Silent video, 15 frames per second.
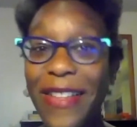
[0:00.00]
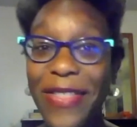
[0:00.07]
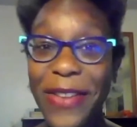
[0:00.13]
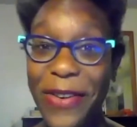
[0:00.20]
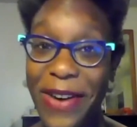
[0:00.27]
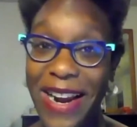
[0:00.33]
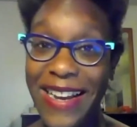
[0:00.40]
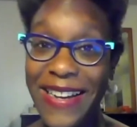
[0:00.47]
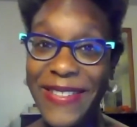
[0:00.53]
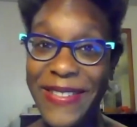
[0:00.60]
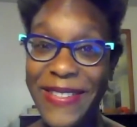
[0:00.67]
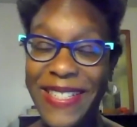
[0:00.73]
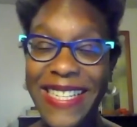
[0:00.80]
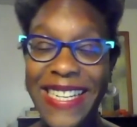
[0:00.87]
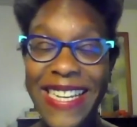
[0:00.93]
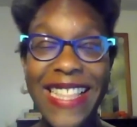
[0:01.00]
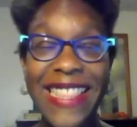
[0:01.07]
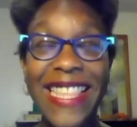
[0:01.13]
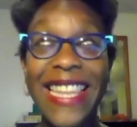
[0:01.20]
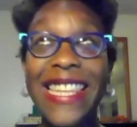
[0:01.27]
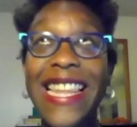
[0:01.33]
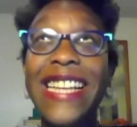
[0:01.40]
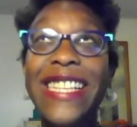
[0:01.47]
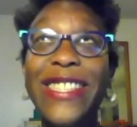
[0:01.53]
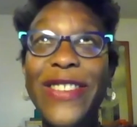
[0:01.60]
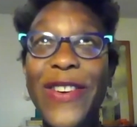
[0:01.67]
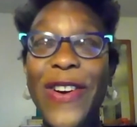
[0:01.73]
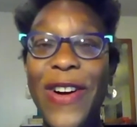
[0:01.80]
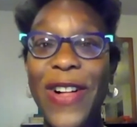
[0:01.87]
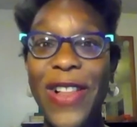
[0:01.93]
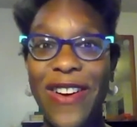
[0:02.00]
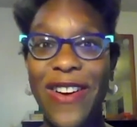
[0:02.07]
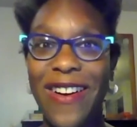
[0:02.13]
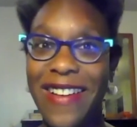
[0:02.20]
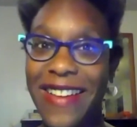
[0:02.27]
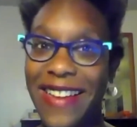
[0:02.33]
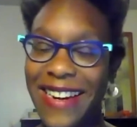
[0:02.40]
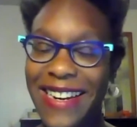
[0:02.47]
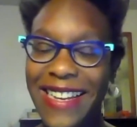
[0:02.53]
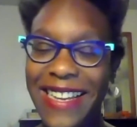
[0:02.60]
on the ground, the lights are all on,